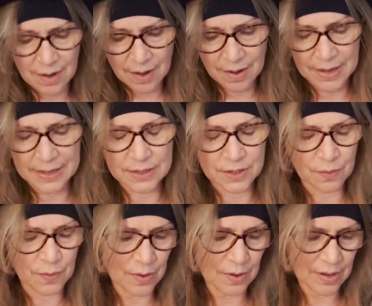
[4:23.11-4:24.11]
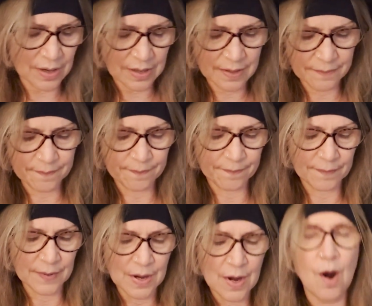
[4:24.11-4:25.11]
All right. So
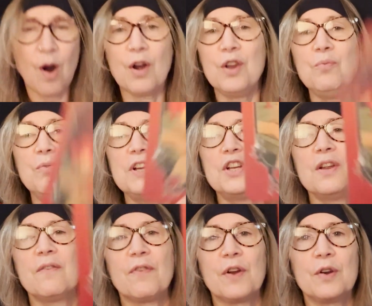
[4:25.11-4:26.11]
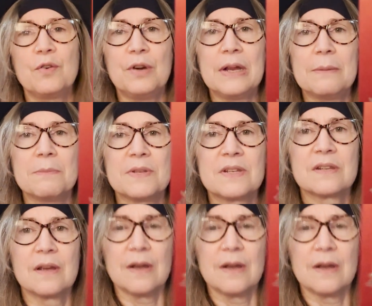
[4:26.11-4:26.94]
are you reaching for your dreams?